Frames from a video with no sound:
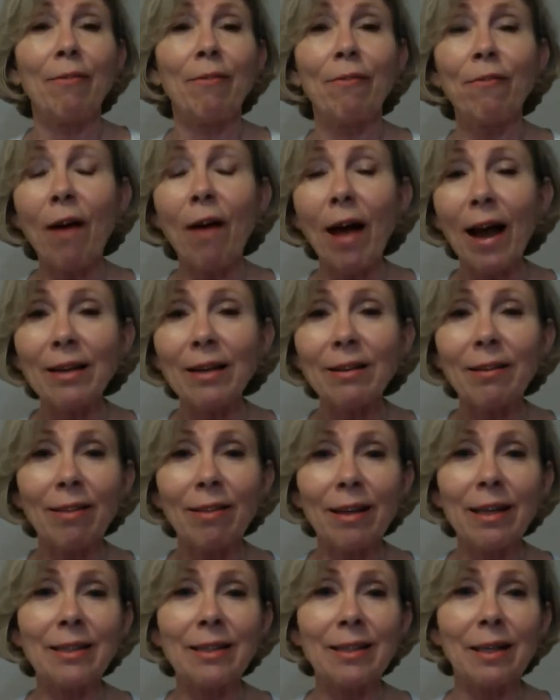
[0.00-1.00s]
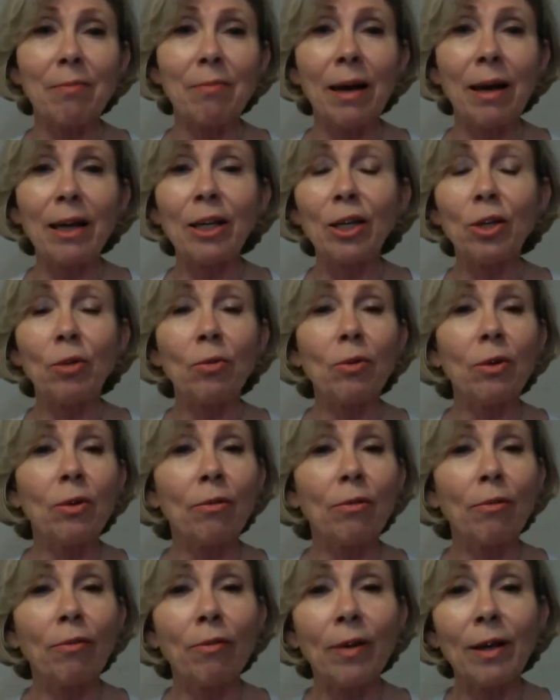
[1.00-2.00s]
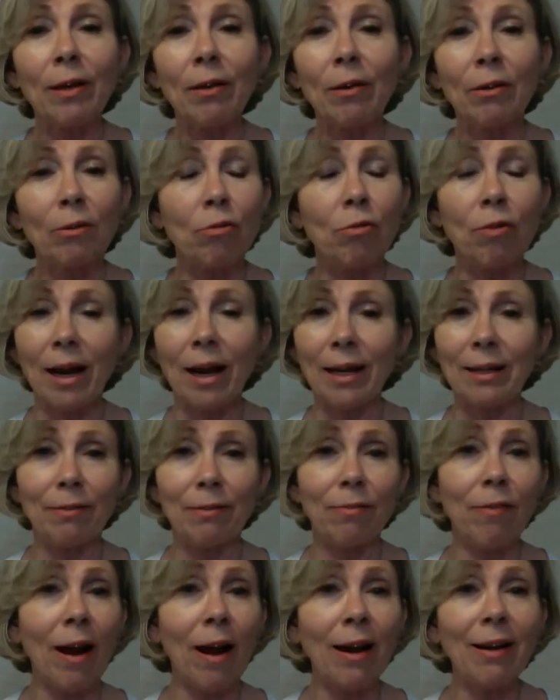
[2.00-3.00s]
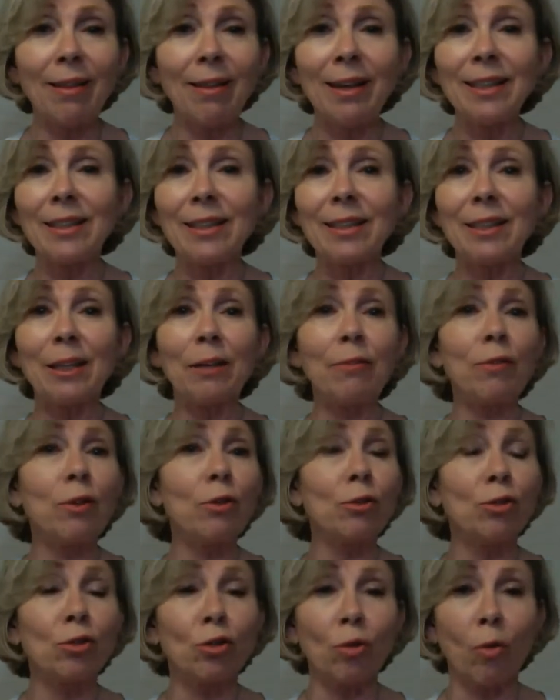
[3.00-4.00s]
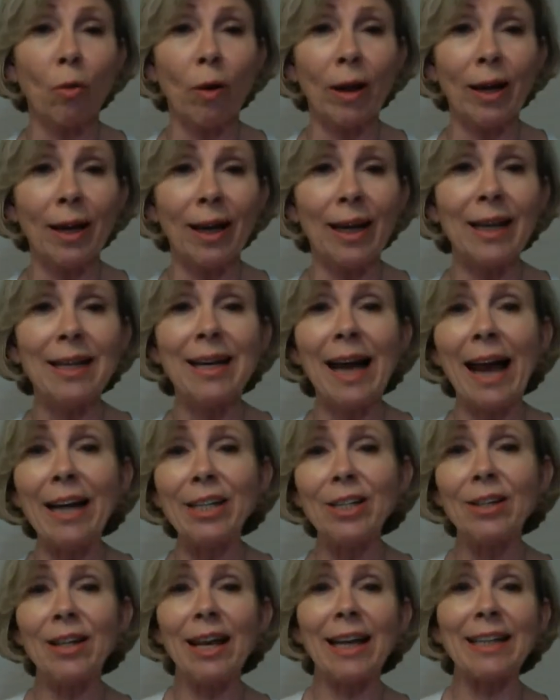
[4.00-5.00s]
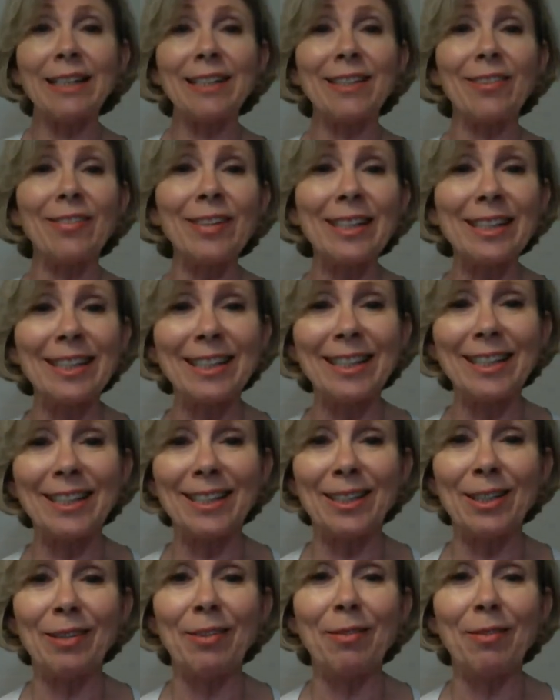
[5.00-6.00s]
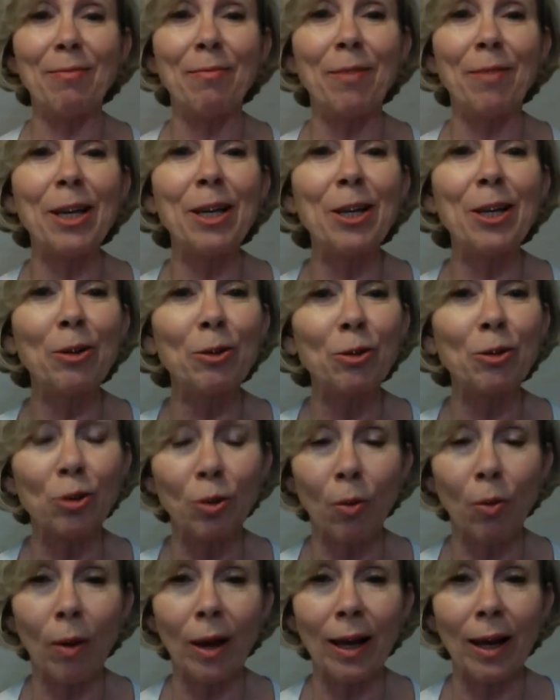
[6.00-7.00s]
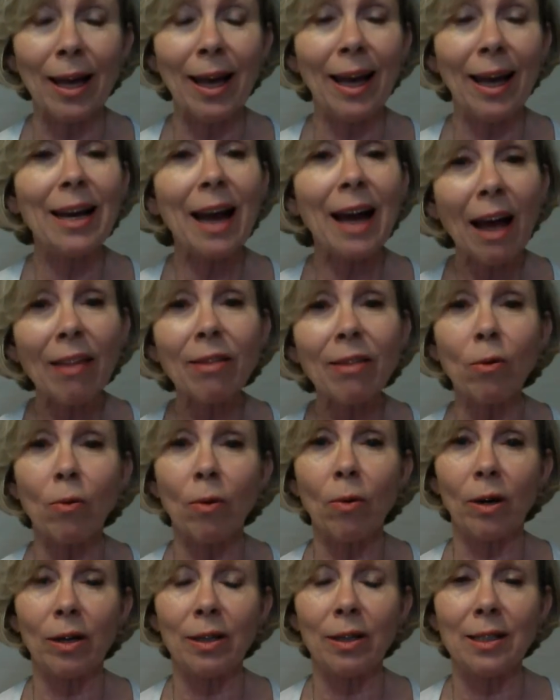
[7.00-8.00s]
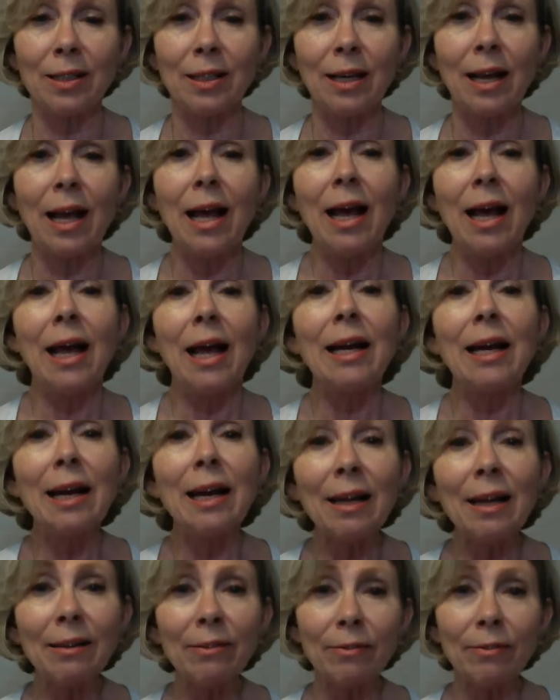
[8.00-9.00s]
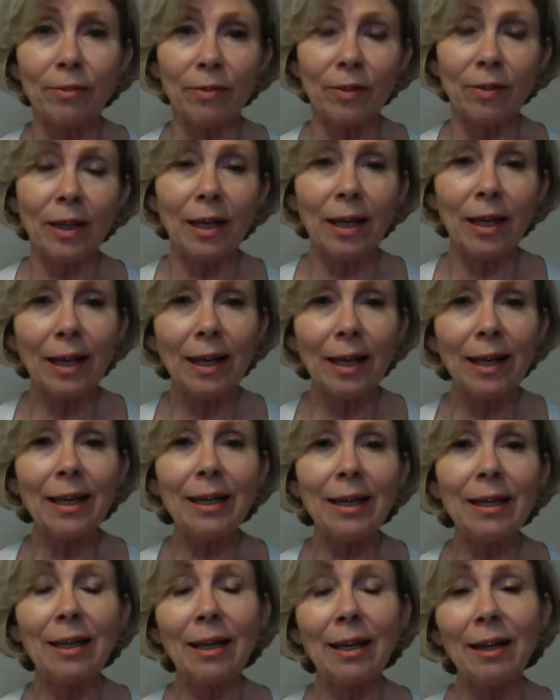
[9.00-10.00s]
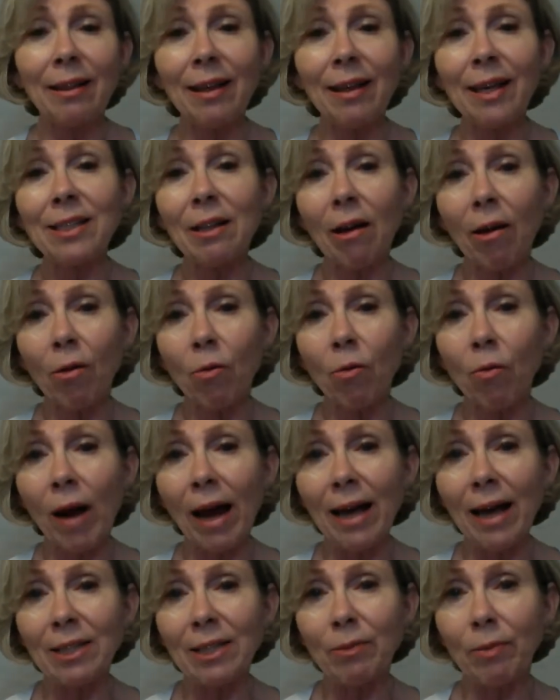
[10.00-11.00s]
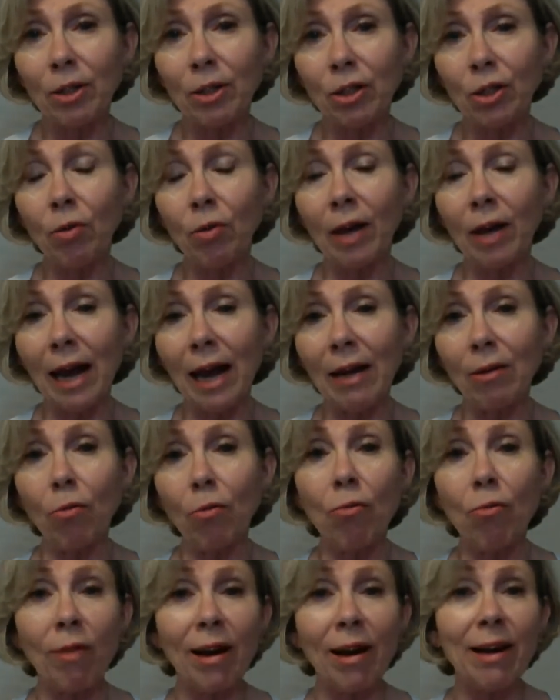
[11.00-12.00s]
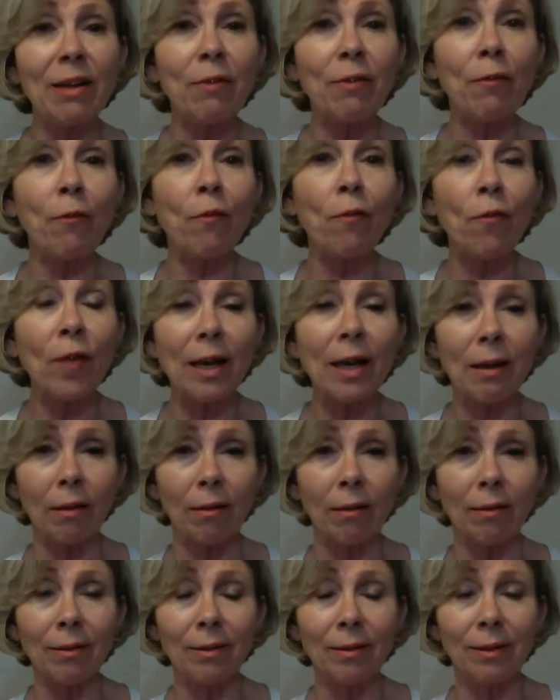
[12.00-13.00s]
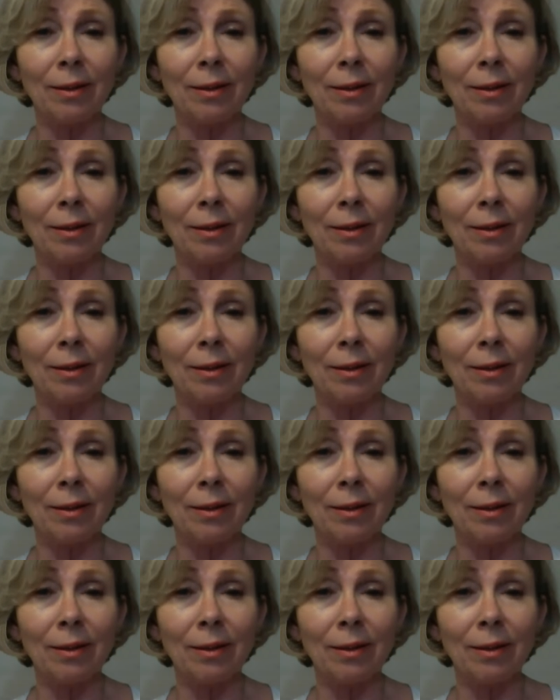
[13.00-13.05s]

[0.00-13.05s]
Find things that make you feel great. Find things that give you joy. Engage in the activities to bring you joy. In other words, live in, these are ways that you can already feel